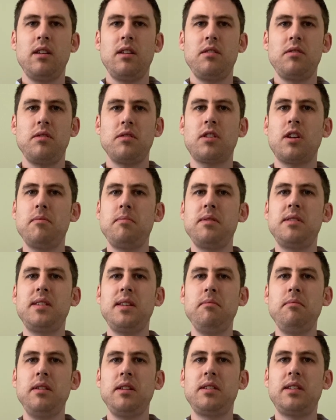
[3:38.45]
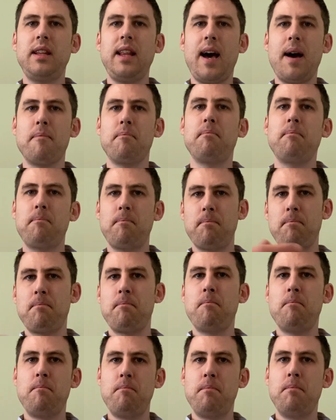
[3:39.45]
So it's going to be similar to that,
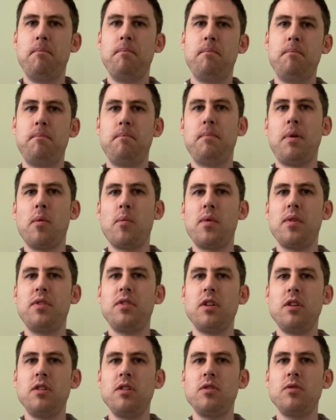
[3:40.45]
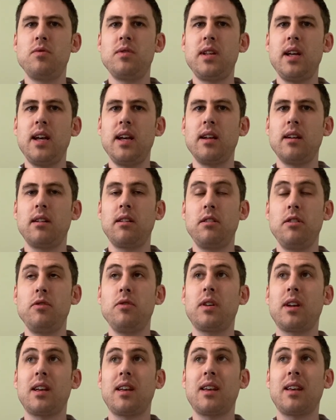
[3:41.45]
but with the new tech,
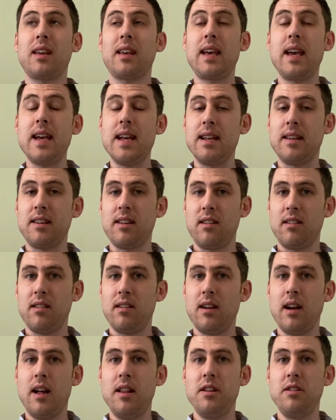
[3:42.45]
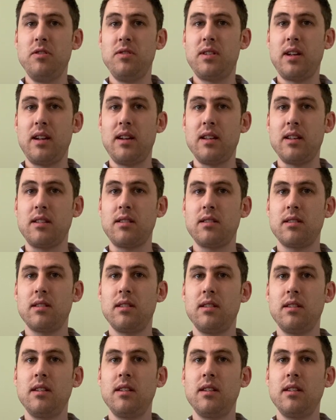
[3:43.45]
new kit and the new techniques.